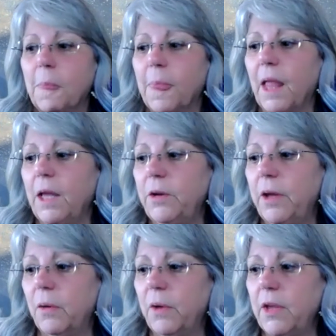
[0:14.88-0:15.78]

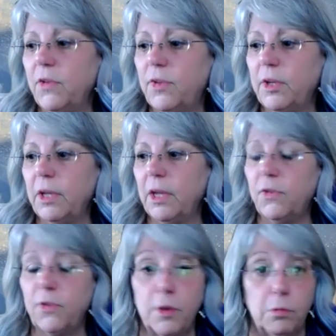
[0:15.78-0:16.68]
Is
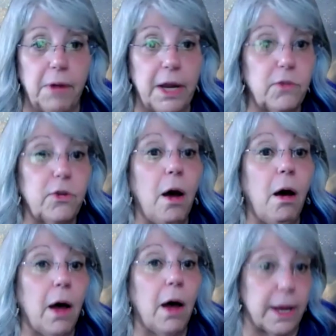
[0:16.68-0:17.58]
it the right
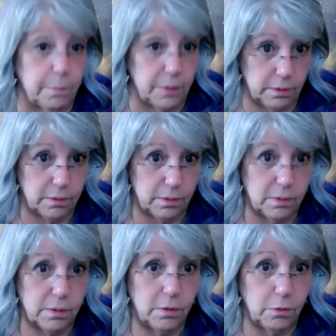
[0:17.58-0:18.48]
time
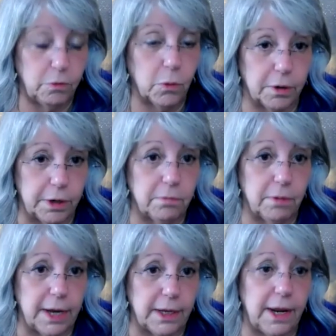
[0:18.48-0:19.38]
for it
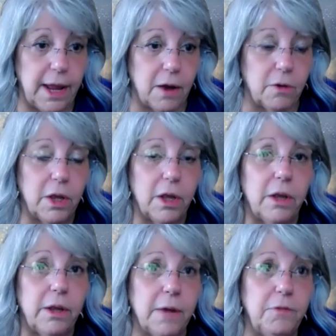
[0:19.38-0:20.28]
right now?
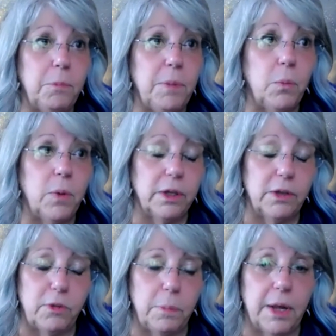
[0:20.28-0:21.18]
You have to be willing
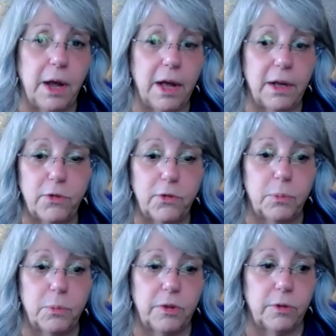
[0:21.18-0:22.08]
to be honest
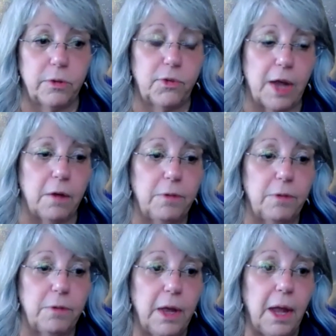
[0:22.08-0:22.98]
with yourself
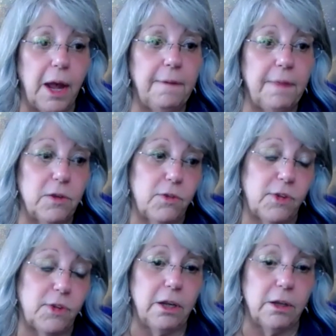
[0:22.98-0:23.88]
and then
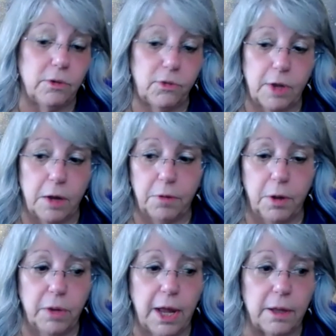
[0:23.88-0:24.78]
say to yourself,
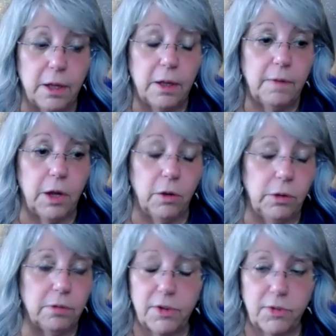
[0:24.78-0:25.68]
okay, the
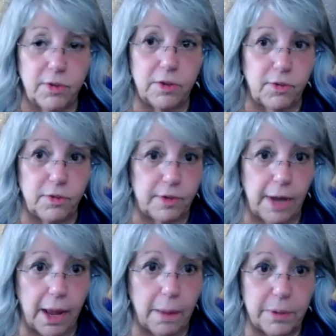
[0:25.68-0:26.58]
only reason this isn't
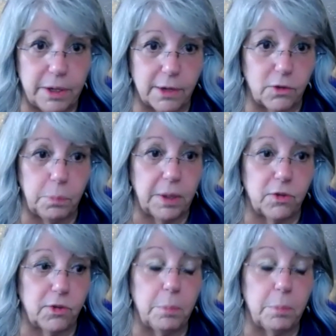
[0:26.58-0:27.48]
happening is
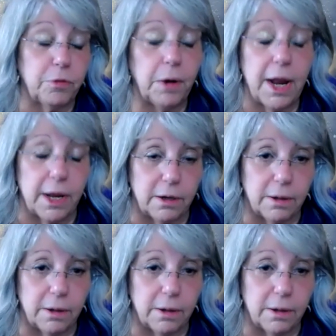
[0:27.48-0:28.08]
because I'm afraid.